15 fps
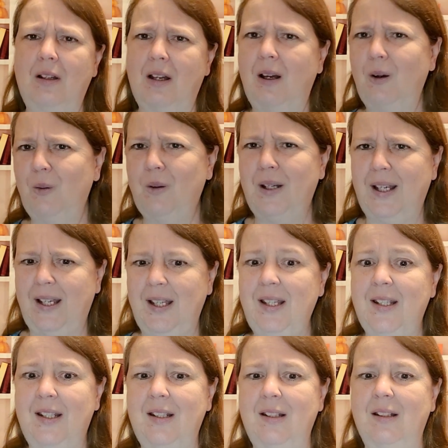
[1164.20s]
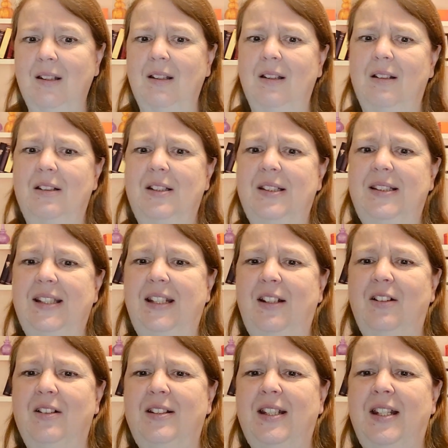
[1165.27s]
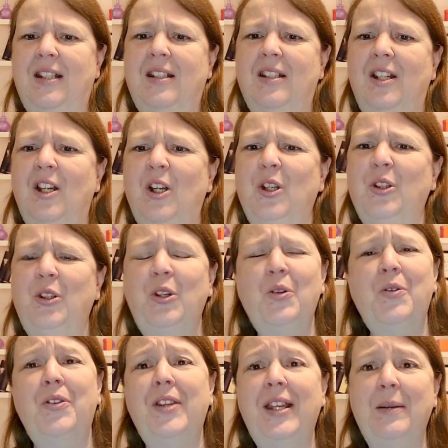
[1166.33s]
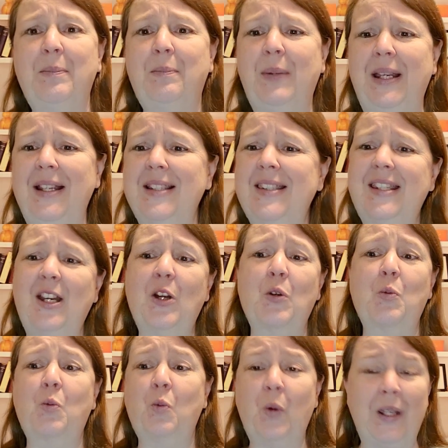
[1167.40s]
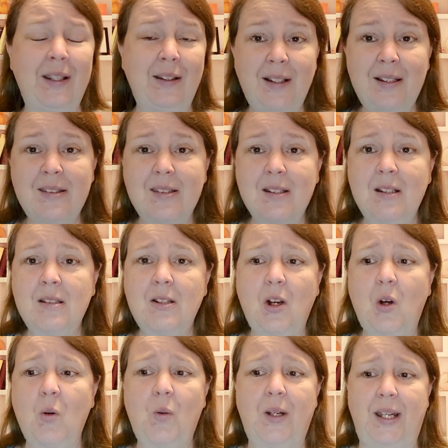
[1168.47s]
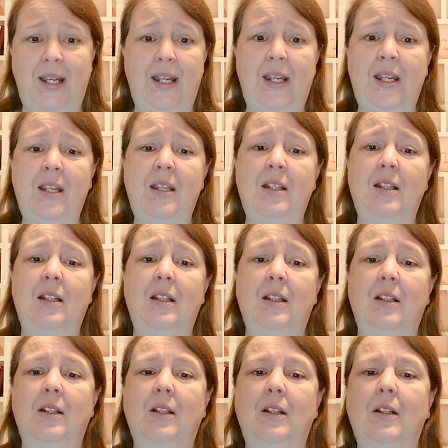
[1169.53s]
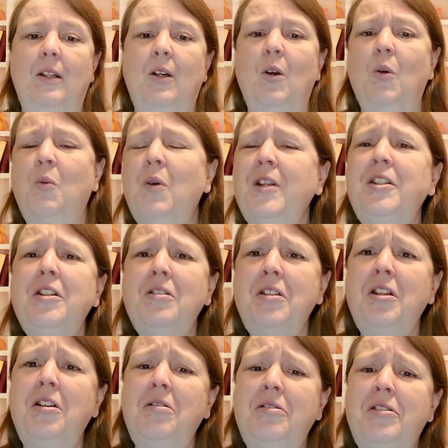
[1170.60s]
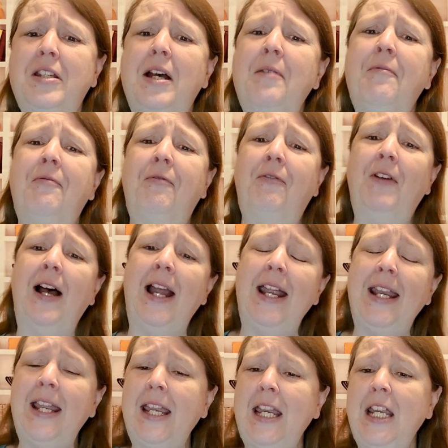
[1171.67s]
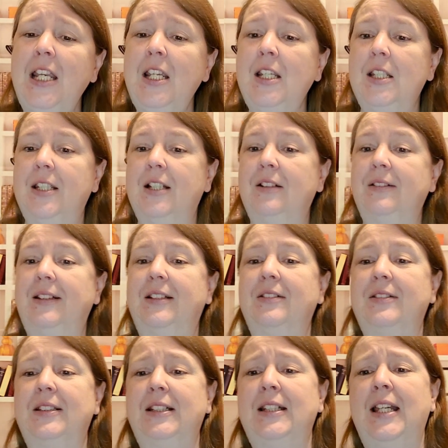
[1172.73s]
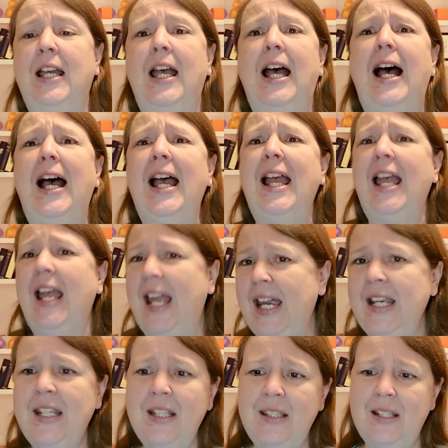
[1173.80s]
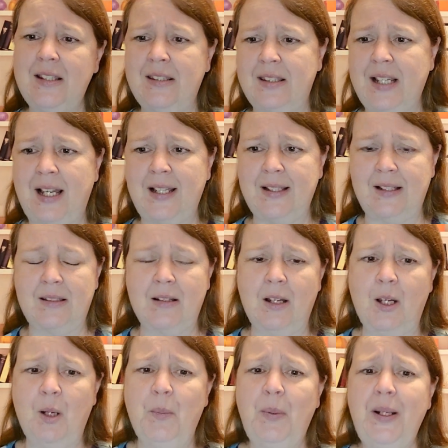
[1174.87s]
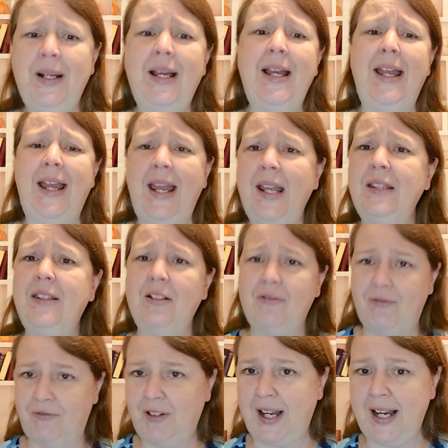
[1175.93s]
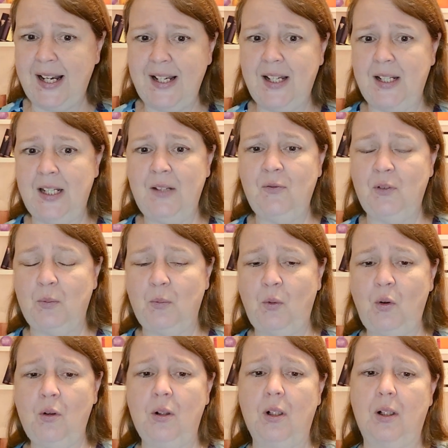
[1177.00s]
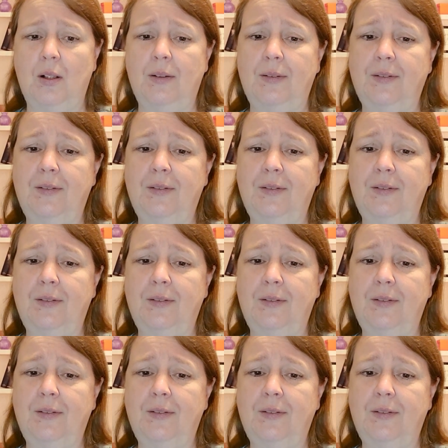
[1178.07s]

Okay, she said, irritated. Do you think being scared witless is okay? Would you two stop fighting? yelled Kilty. I hated the silence, but I hate the fighting even more.